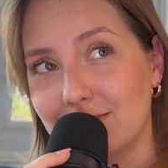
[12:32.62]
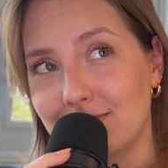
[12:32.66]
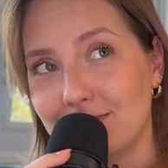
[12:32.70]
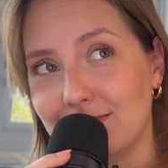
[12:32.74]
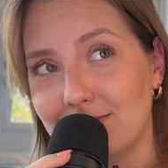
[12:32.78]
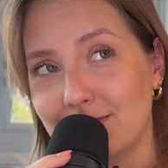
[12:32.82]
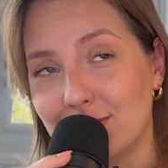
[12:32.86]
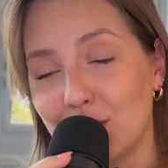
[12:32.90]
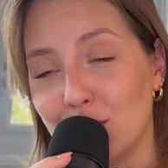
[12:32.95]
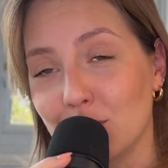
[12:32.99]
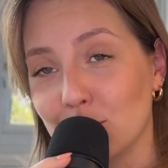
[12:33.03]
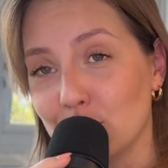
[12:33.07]

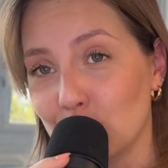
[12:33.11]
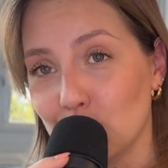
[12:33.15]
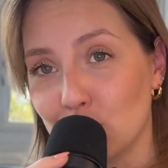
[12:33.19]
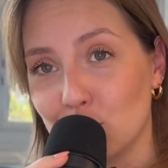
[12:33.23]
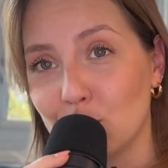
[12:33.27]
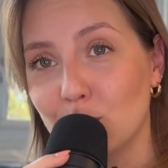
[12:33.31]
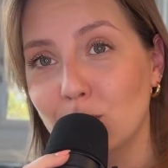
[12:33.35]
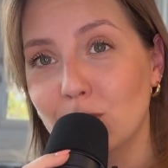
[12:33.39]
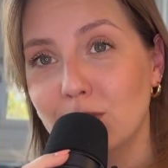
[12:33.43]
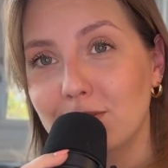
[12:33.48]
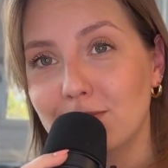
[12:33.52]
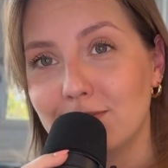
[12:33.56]
go to
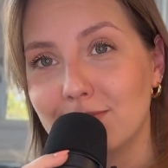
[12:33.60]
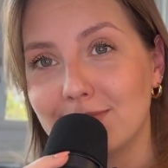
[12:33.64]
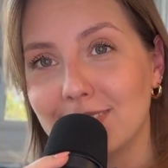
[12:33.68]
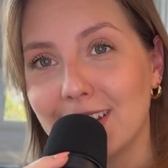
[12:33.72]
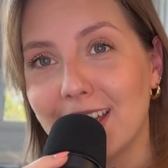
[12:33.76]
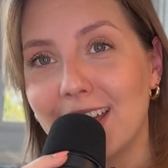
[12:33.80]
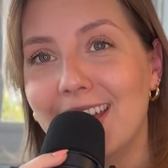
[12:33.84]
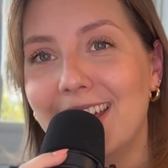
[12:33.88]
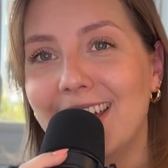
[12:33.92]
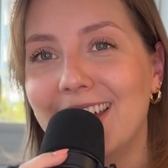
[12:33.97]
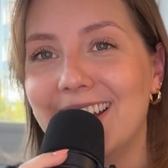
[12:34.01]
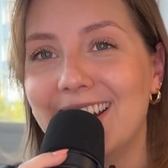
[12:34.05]
school
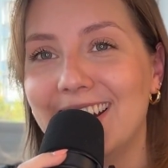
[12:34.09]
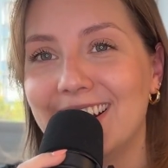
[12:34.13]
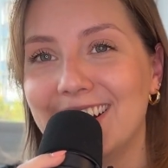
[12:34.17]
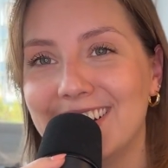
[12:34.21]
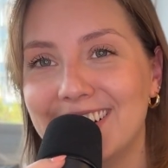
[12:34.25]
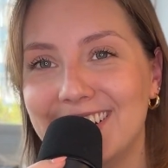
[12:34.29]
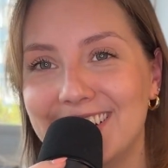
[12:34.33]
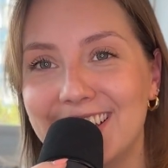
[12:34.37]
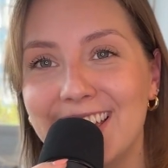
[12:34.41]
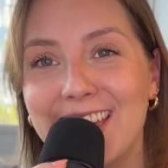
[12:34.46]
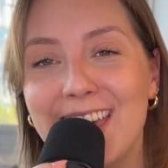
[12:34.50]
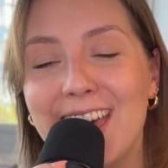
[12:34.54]

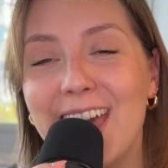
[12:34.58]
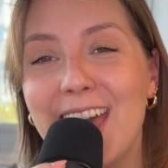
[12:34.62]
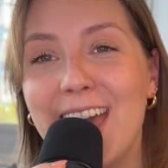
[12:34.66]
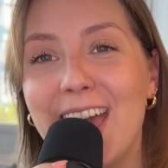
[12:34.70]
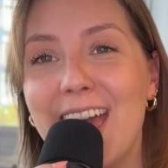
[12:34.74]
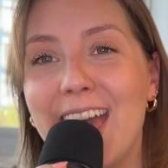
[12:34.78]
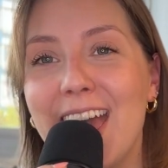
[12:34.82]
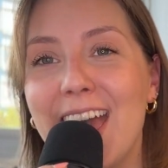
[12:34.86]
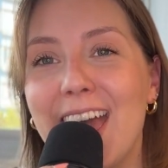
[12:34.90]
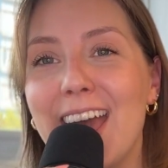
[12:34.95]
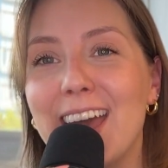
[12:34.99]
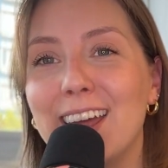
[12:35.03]

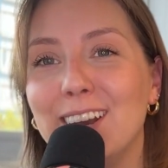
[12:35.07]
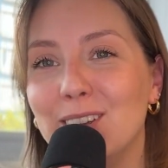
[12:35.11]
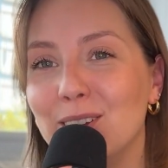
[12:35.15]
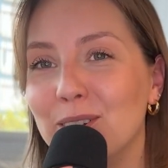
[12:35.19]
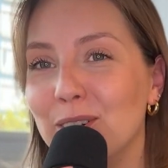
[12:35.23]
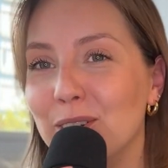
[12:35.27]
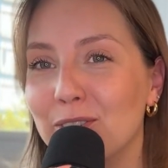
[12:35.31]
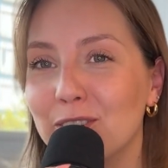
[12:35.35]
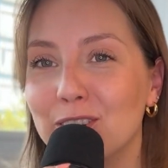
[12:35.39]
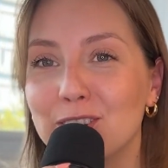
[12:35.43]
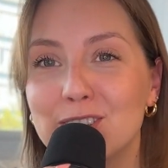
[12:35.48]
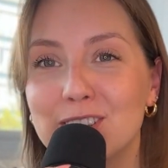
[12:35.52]
and
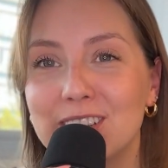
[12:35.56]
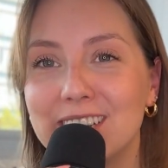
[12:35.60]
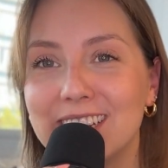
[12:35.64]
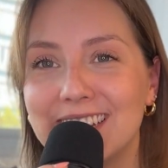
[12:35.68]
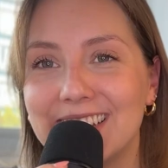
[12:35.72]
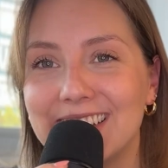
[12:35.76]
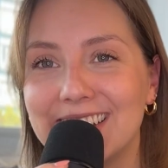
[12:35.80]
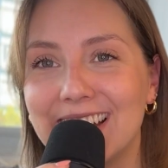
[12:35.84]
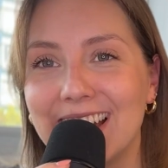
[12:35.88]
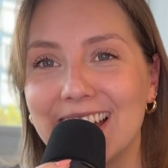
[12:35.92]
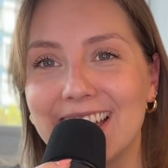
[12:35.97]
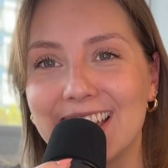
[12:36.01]

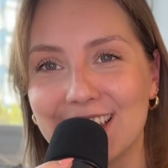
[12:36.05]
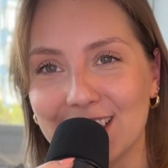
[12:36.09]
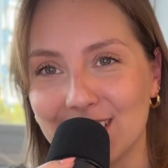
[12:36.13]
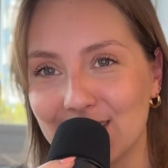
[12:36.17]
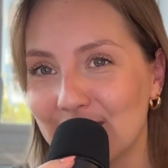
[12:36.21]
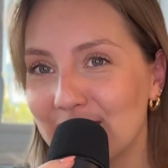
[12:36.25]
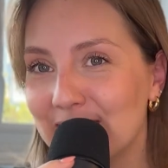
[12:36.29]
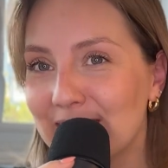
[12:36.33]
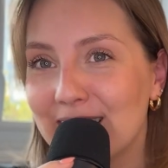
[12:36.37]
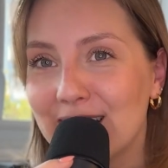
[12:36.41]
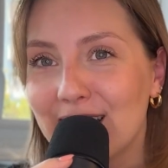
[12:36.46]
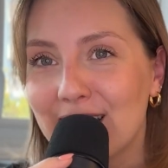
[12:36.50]
university and
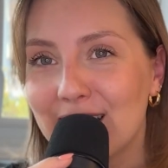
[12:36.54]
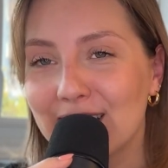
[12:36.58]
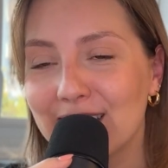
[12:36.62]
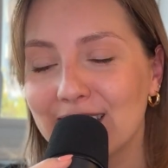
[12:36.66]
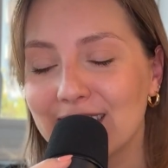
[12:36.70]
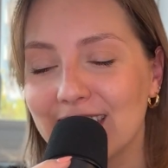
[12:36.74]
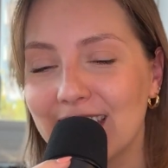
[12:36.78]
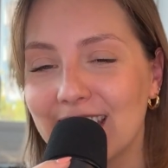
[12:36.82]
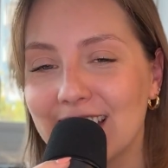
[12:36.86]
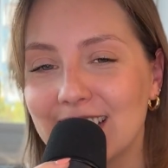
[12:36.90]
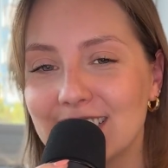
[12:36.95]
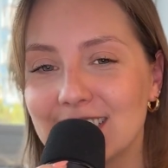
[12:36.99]
learn a lot of
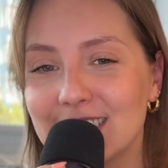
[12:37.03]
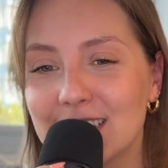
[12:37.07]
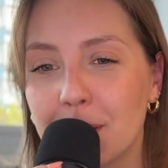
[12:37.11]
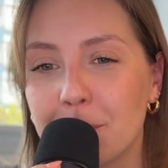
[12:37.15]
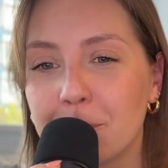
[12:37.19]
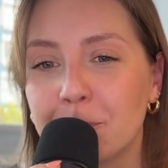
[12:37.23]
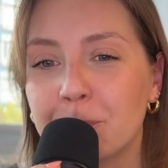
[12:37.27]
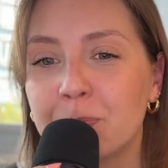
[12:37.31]
things.